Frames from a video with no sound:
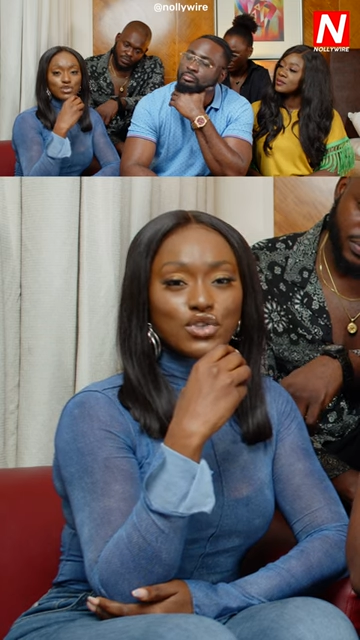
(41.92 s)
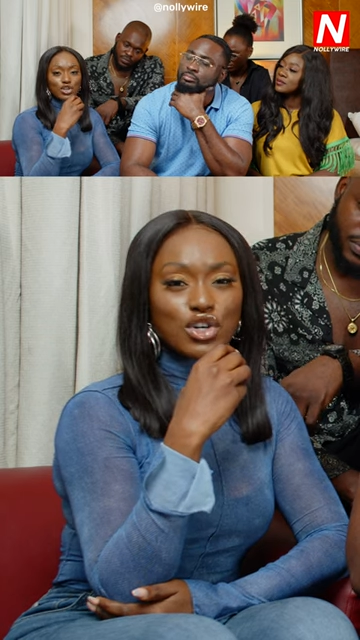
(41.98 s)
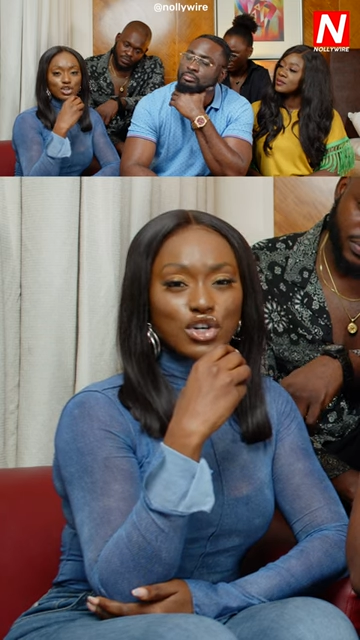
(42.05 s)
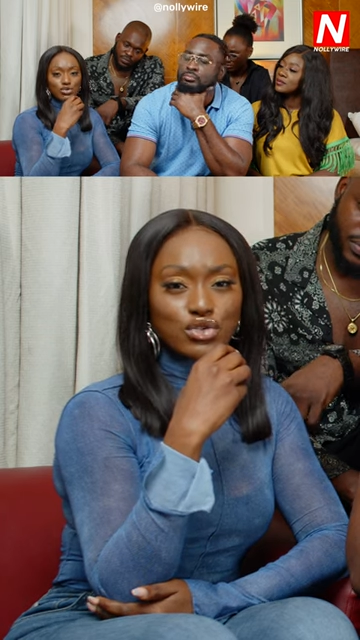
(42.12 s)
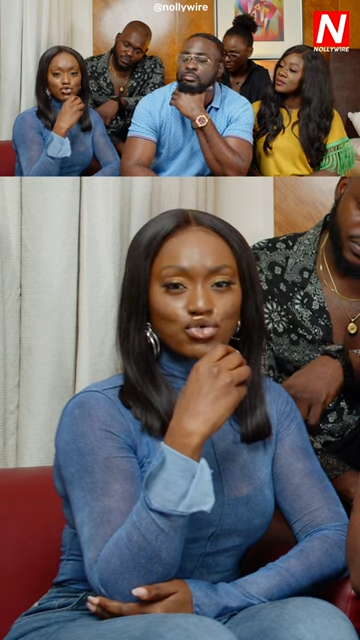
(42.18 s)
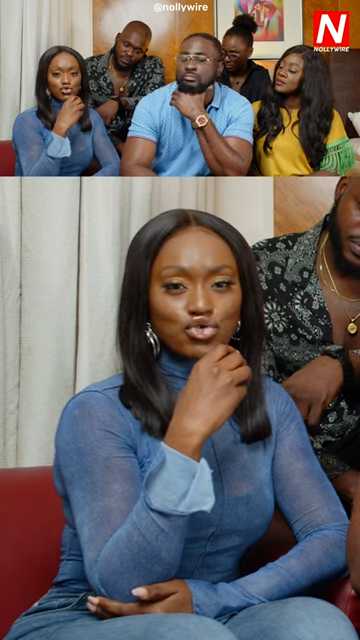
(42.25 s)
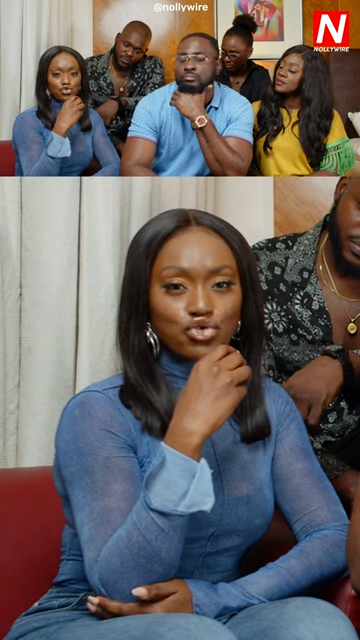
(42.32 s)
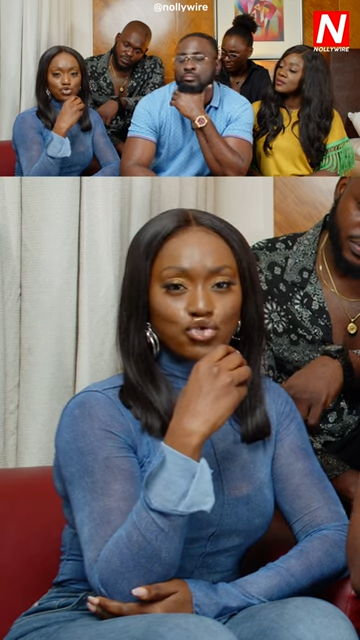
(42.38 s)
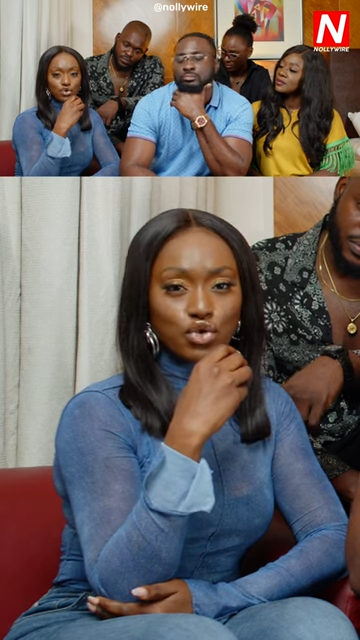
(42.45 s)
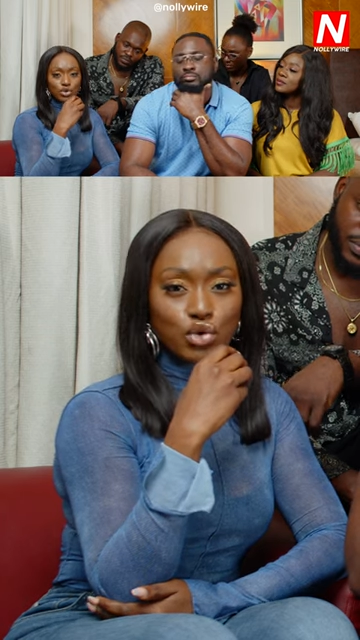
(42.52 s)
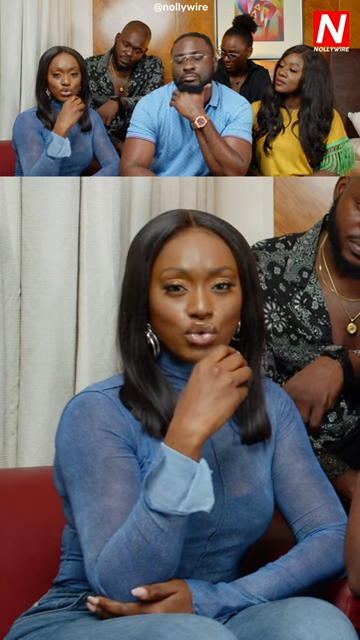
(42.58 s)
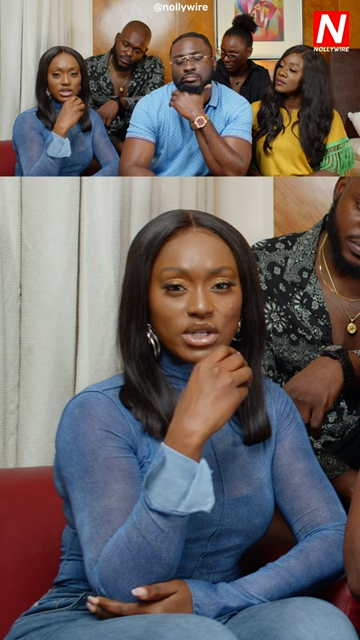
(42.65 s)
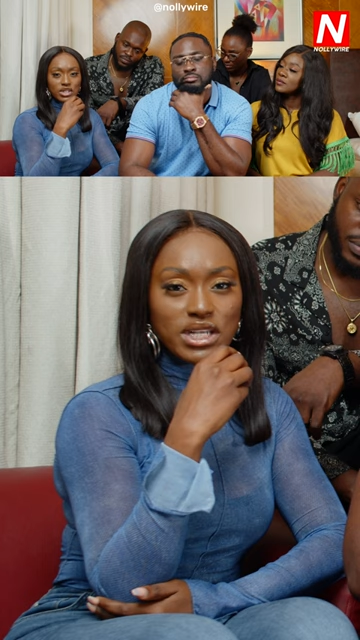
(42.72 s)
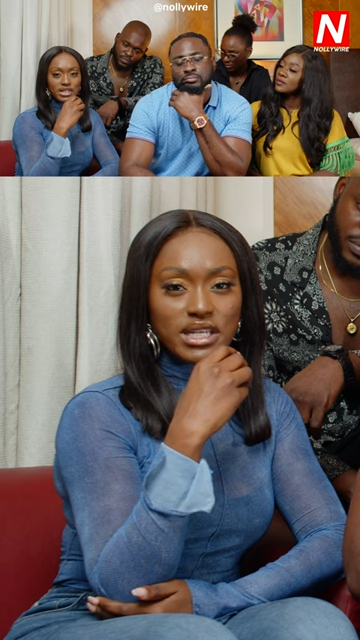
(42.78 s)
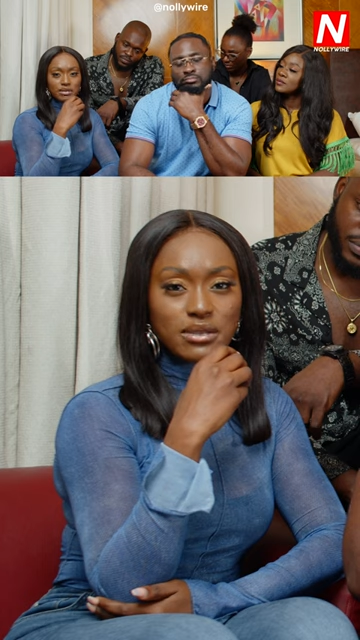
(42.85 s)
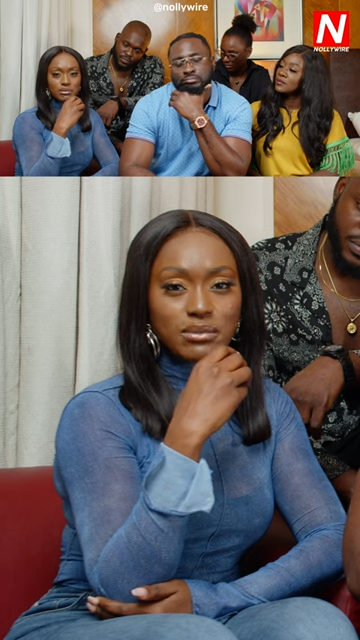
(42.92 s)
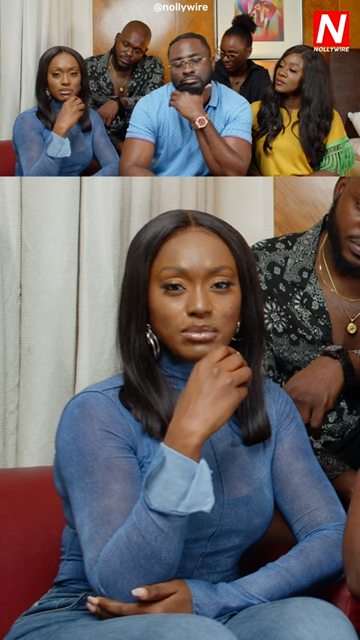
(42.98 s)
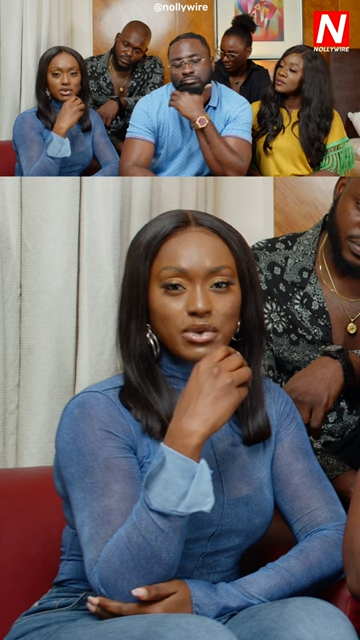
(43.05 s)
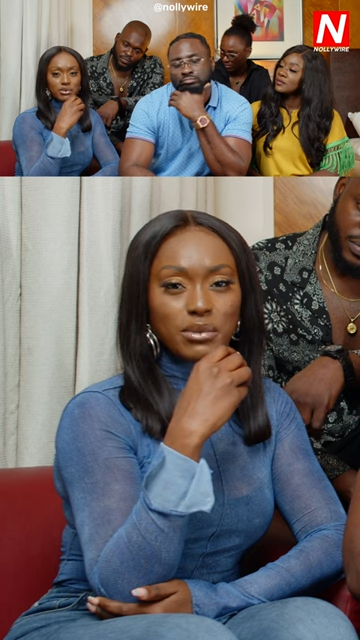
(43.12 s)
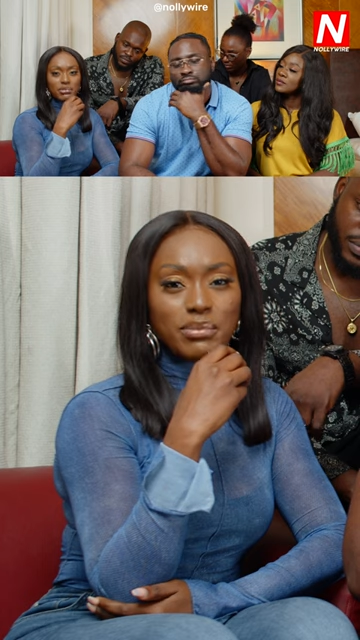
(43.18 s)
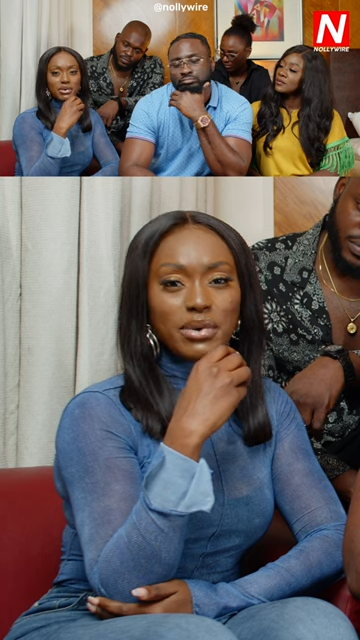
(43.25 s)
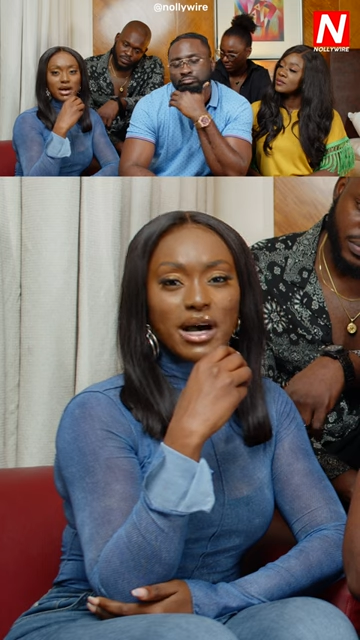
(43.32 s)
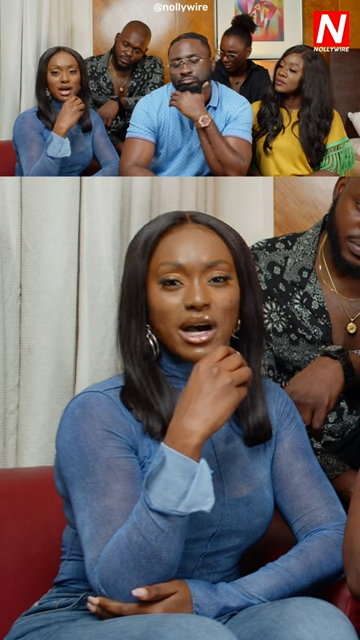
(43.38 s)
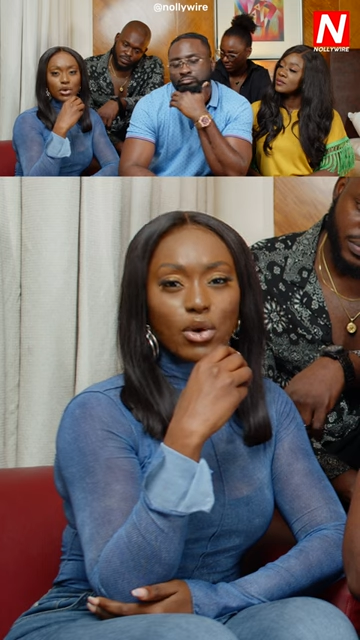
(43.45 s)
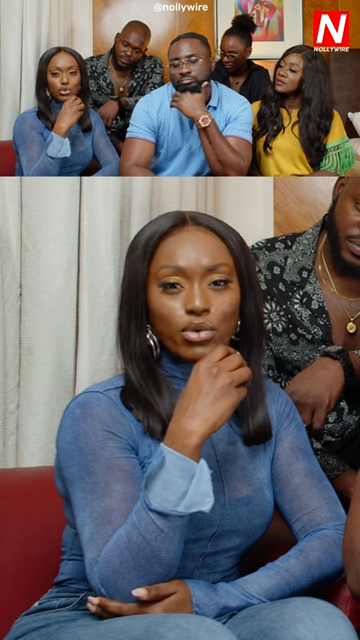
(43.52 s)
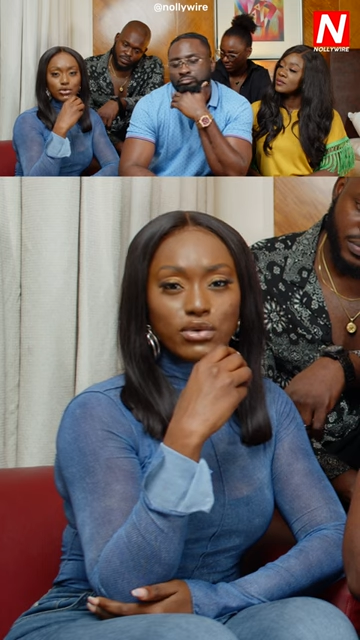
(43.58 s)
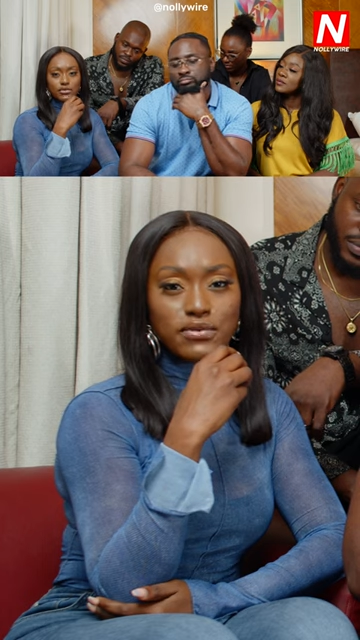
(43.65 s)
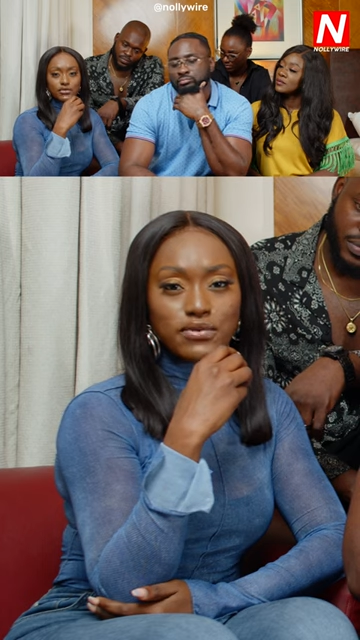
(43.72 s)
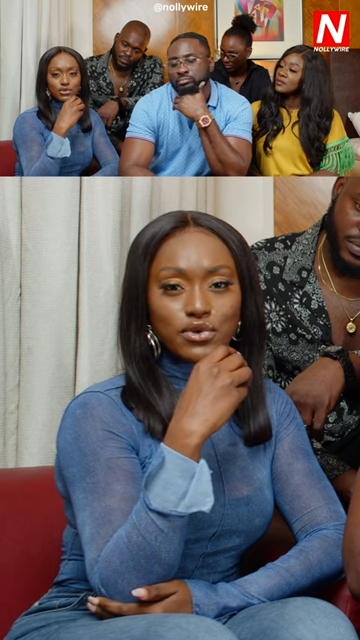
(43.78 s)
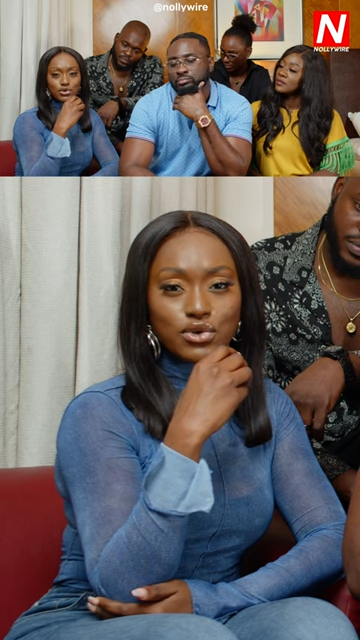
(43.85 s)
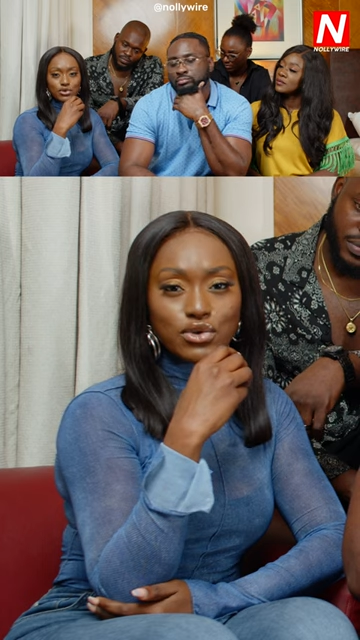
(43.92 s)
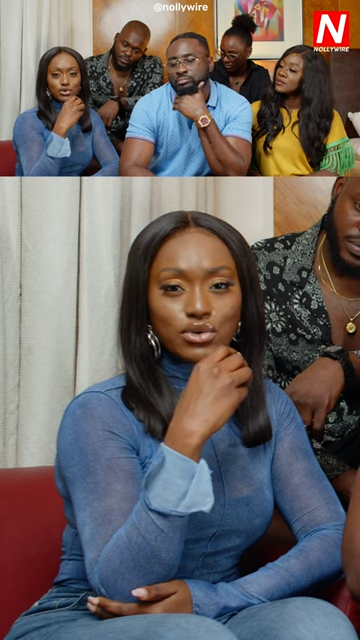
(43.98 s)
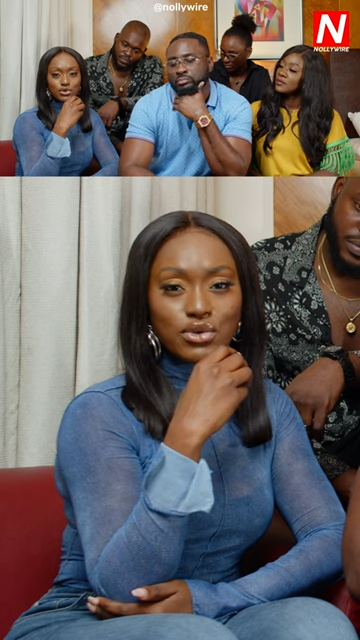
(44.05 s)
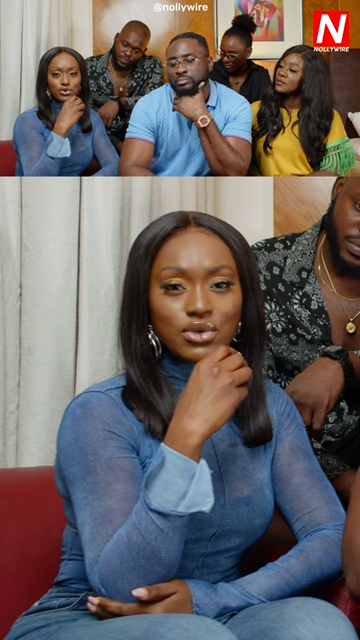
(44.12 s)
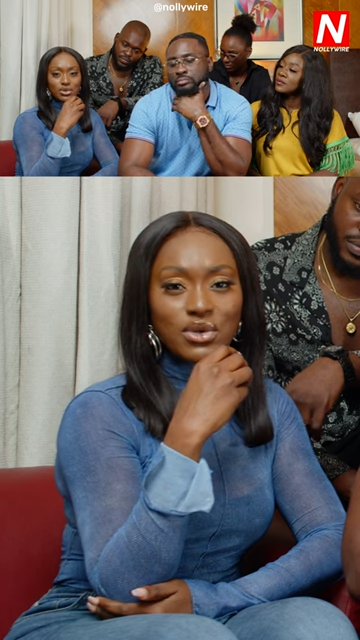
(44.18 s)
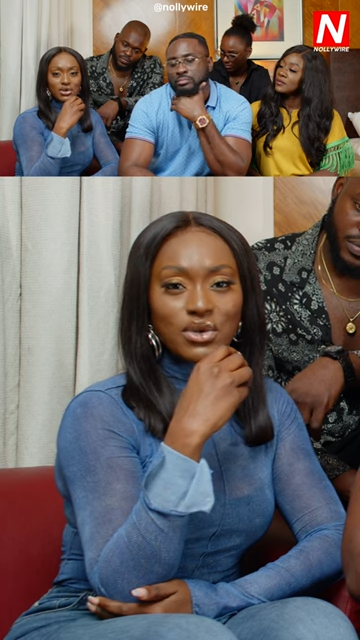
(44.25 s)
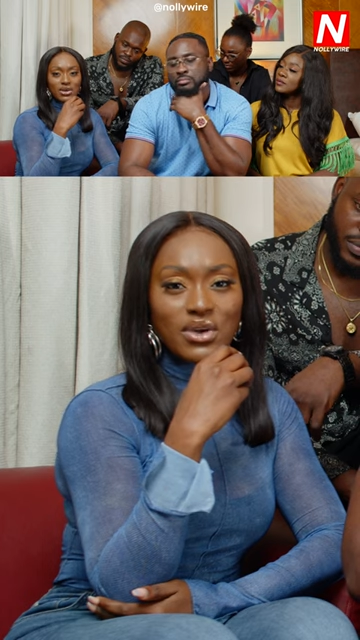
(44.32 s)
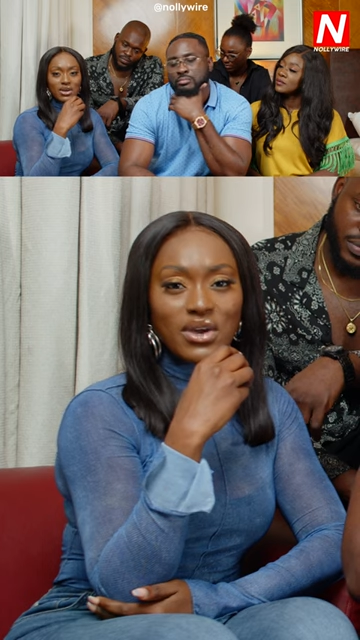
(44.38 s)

controlling but powerful,